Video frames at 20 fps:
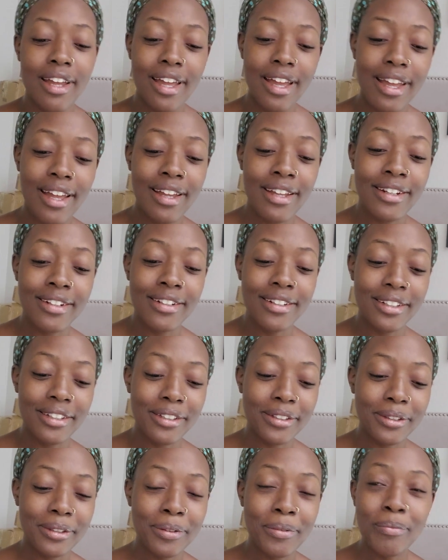And
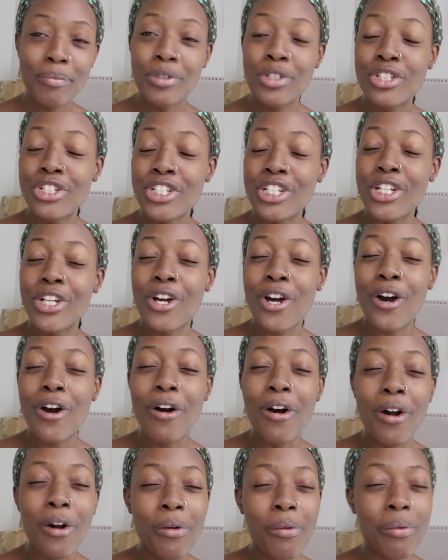she
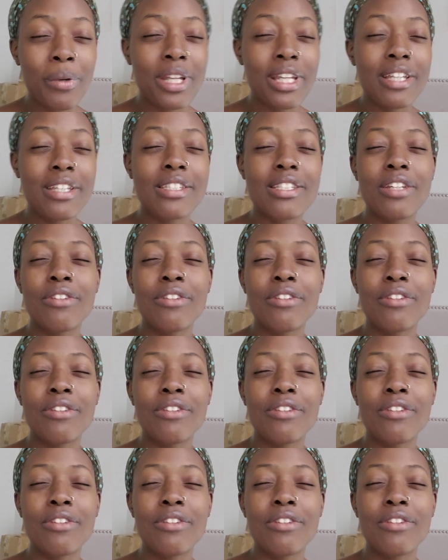always,